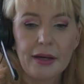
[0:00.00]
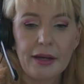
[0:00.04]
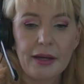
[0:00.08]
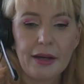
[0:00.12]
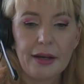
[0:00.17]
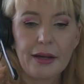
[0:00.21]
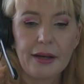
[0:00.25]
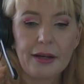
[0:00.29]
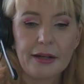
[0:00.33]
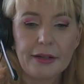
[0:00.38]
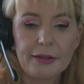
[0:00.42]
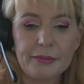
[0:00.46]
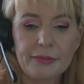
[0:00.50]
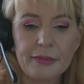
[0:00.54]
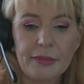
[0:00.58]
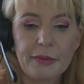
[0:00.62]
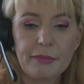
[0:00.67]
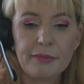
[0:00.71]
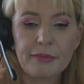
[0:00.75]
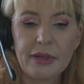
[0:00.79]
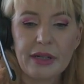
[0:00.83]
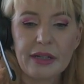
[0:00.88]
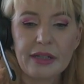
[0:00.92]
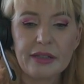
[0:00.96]

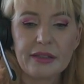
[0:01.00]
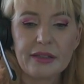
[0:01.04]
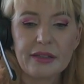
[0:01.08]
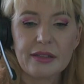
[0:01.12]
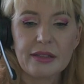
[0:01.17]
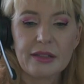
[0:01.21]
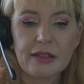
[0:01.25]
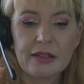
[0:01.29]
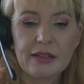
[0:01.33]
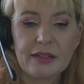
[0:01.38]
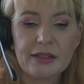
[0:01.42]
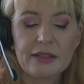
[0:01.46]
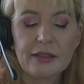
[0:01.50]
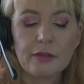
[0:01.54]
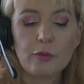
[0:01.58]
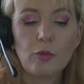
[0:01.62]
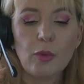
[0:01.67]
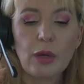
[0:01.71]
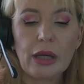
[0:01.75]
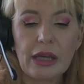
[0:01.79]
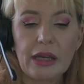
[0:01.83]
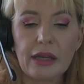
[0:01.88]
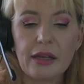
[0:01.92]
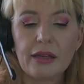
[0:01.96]
but this
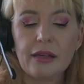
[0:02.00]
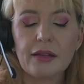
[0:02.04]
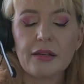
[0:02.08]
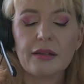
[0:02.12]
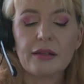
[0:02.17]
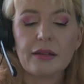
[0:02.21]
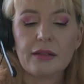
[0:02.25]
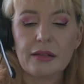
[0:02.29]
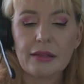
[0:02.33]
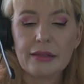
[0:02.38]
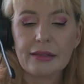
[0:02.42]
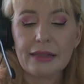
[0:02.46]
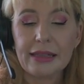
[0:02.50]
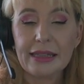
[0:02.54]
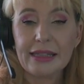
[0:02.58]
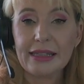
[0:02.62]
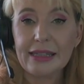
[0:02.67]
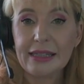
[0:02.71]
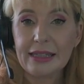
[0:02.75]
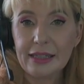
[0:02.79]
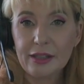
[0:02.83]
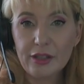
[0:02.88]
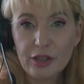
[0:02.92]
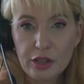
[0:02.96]
week
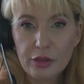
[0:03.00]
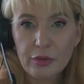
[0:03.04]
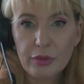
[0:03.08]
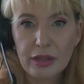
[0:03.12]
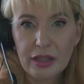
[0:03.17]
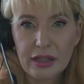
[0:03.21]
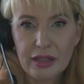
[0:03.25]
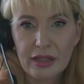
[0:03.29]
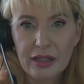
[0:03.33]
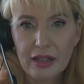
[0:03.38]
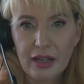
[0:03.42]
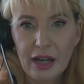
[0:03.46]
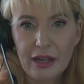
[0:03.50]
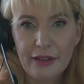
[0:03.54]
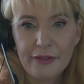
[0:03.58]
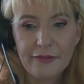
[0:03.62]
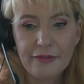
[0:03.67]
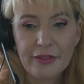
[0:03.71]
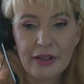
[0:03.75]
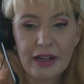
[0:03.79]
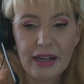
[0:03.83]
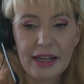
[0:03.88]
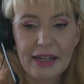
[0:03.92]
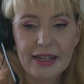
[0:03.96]
leading into it, I
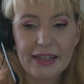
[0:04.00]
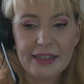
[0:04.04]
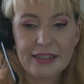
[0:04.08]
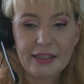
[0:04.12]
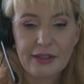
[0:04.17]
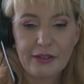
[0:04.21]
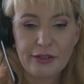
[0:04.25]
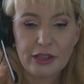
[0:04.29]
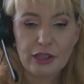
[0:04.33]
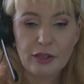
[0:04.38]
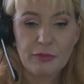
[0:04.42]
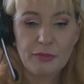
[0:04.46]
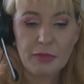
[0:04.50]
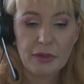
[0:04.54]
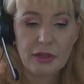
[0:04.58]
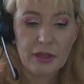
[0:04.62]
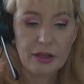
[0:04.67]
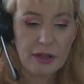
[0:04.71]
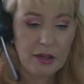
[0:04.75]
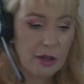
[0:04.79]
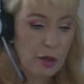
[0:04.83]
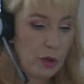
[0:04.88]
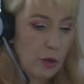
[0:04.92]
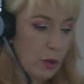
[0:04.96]
feel like is going to
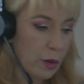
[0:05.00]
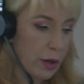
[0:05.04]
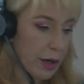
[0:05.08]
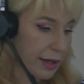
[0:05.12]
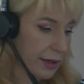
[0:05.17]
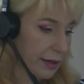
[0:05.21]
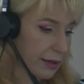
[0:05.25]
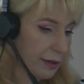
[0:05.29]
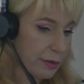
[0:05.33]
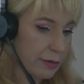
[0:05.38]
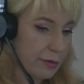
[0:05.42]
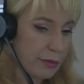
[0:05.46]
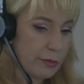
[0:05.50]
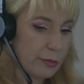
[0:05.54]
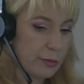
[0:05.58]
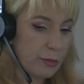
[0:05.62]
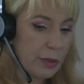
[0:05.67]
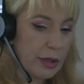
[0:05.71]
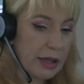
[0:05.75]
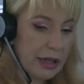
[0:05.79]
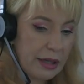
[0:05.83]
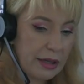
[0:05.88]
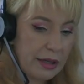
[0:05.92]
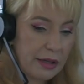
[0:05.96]
be a quite a good
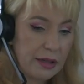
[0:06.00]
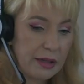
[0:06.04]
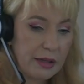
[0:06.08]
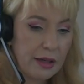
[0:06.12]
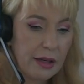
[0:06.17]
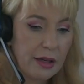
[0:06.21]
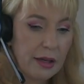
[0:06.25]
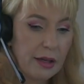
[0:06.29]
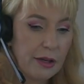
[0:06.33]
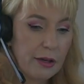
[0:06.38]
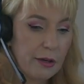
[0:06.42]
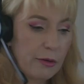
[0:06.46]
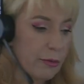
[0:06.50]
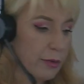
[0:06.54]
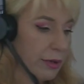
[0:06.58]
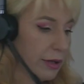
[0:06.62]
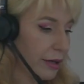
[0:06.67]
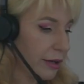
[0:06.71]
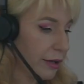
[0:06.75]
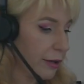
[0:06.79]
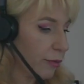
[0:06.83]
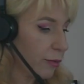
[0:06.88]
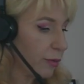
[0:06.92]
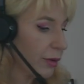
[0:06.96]
week
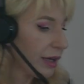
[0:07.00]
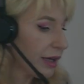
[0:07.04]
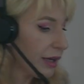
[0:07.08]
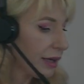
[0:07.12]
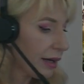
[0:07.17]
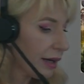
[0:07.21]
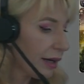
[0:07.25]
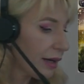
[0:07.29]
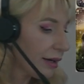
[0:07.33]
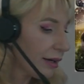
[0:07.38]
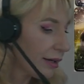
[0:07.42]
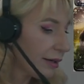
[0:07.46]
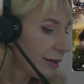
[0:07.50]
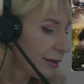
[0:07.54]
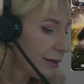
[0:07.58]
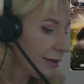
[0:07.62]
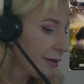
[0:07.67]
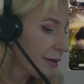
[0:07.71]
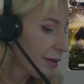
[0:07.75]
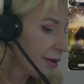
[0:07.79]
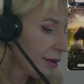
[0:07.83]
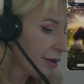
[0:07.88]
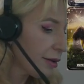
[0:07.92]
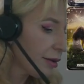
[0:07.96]
where we are
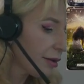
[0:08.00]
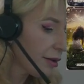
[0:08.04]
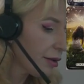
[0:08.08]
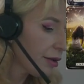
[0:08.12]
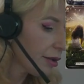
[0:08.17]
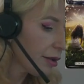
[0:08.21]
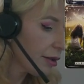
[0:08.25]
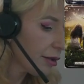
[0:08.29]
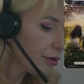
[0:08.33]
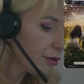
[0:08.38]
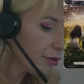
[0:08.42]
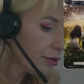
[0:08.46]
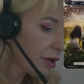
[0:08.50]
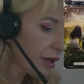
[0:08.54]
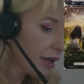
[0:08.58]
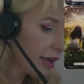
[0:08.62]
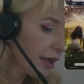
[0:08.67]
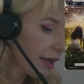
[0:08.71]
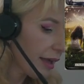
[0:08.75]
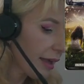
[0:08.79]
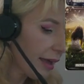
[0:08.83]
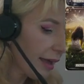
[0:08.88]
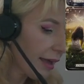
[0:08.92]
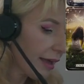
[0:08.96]

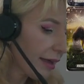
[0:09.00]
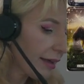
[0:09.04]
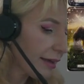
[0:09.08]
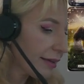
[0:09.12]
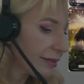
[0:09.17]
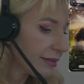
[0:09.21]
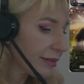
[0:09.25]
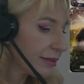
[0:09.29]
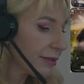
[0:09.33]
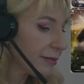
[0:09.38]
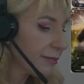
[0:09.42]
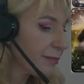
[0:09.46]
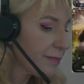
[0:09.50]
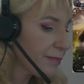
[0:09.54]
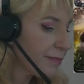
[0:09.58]
looking at